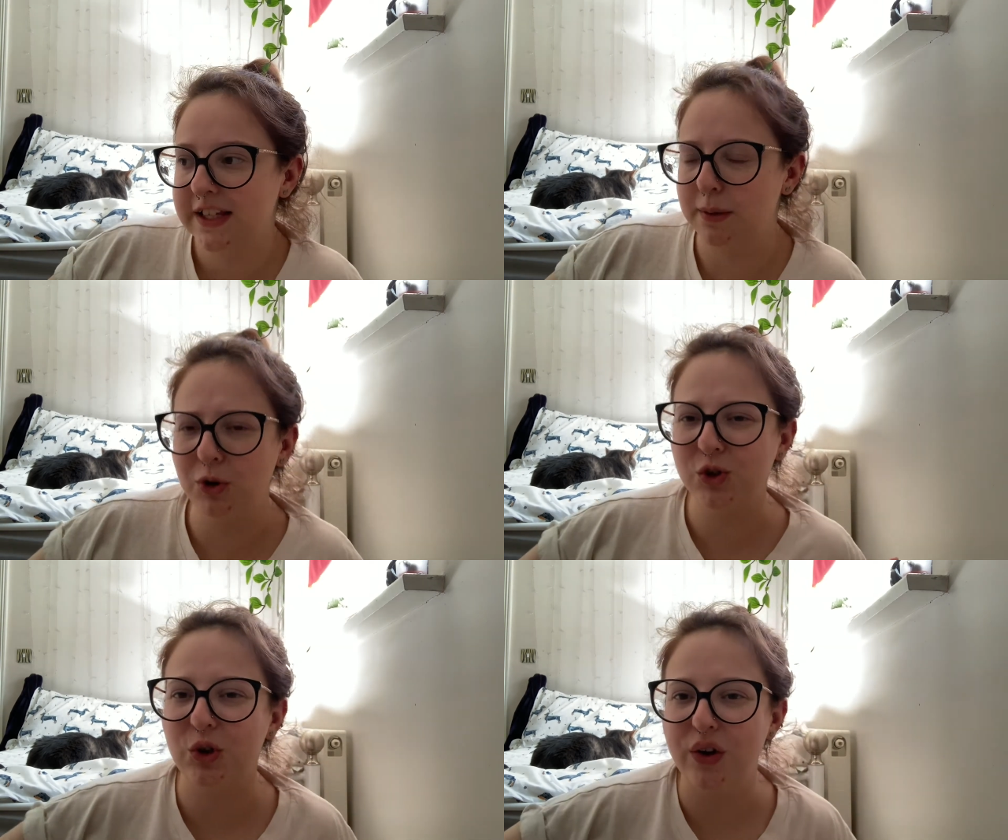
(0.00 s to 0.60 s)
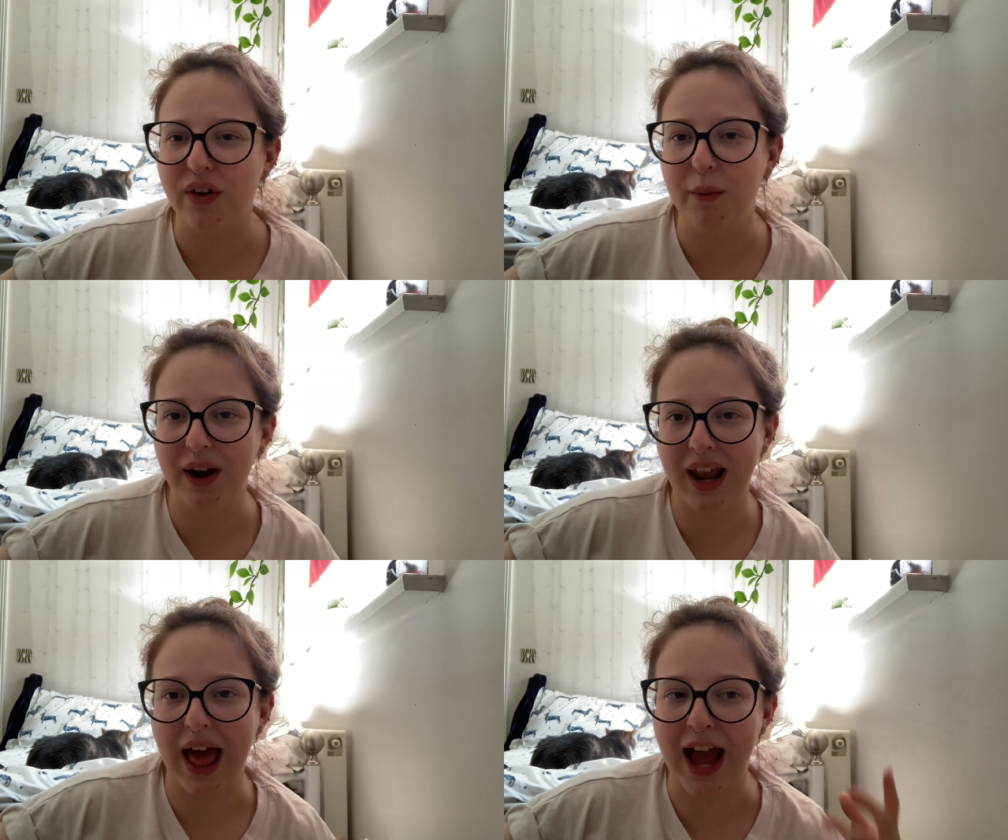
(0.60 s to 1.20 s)
so I'm not sure if I
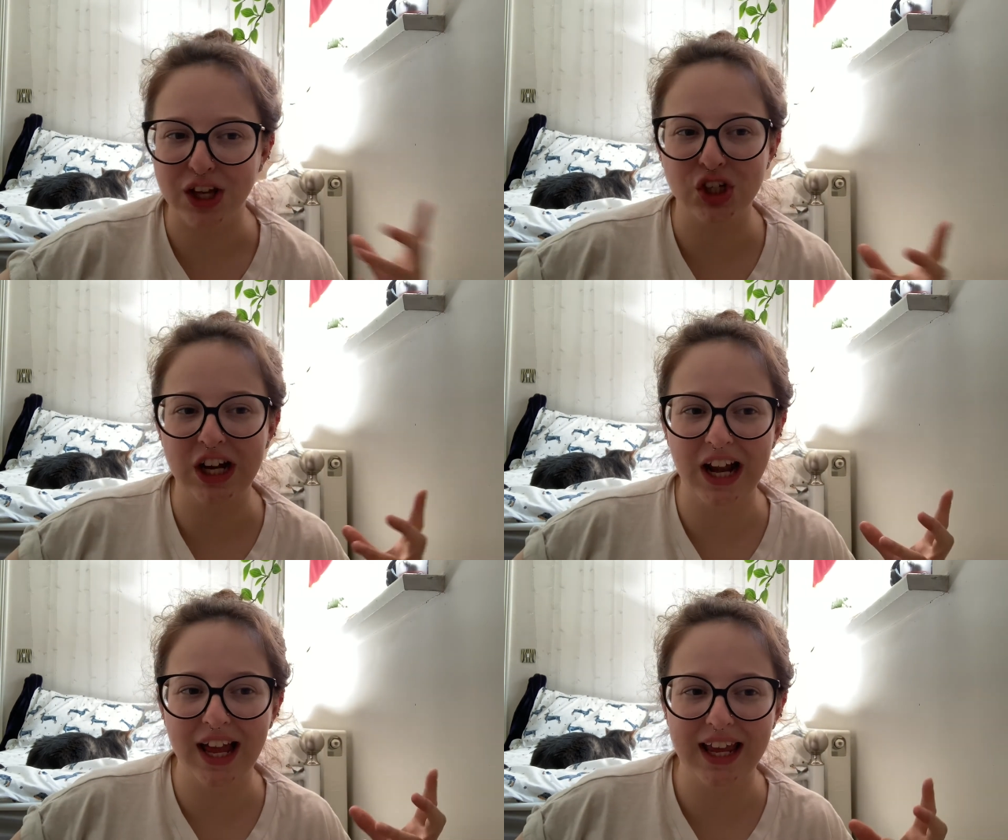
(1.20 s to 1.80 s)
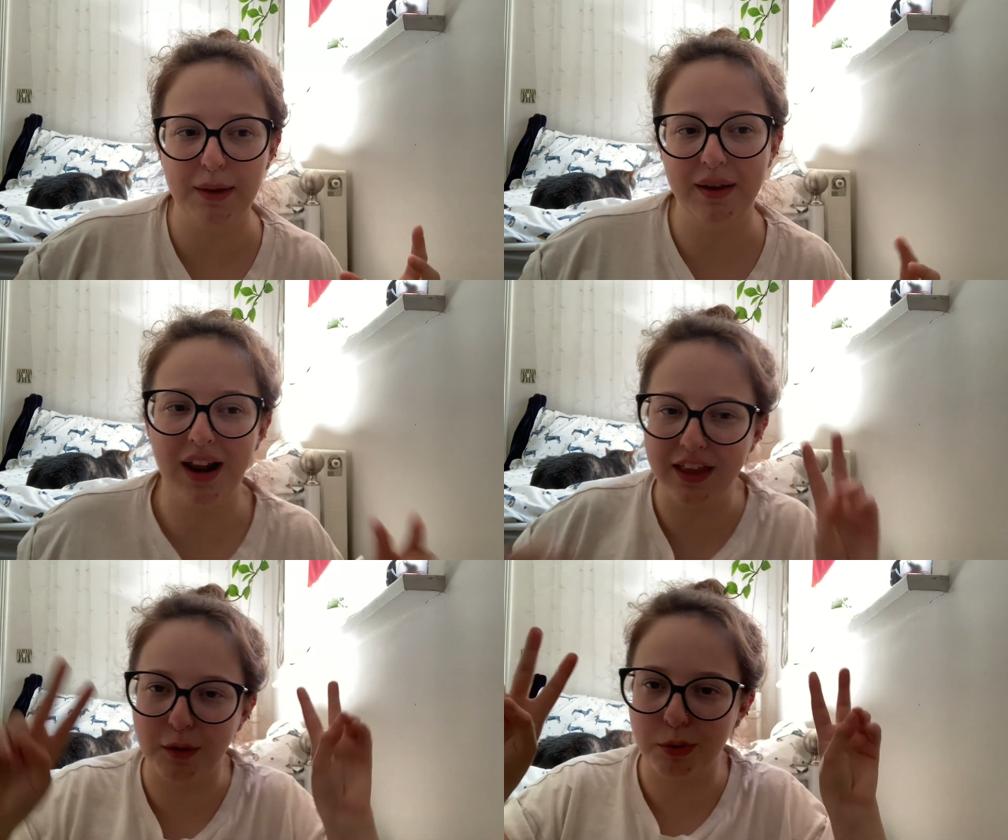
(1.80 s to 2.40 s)
will actually like him in
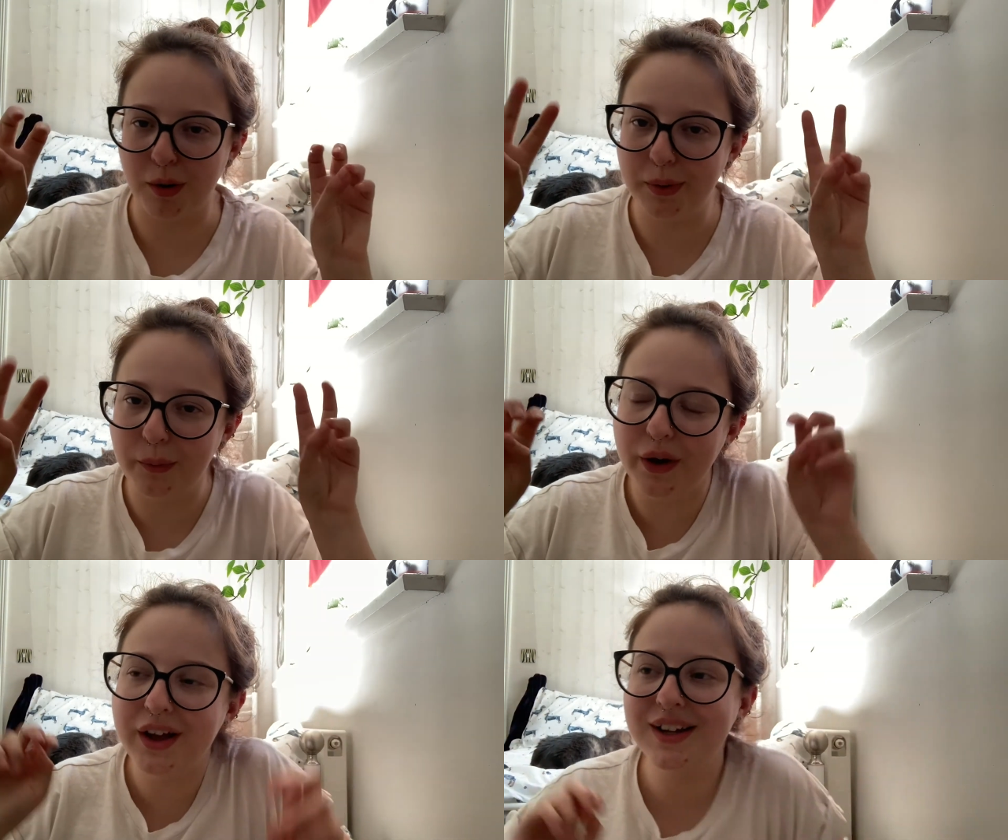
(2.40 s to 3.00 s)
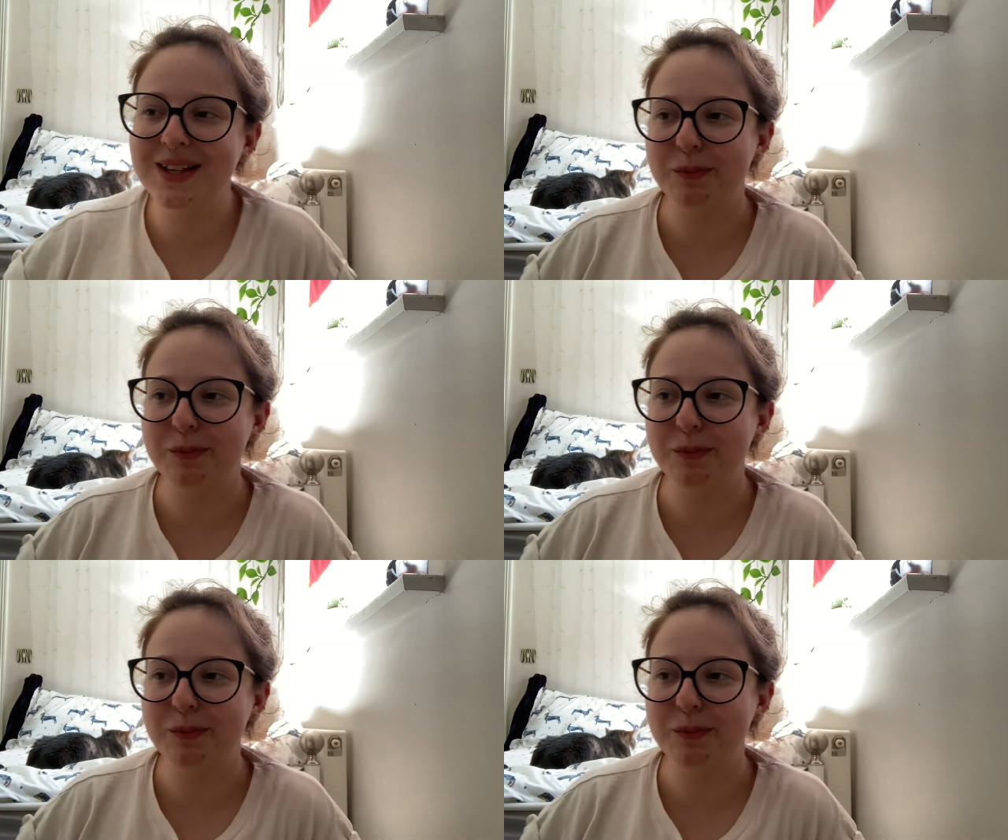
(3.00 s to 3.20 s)
like the proper works,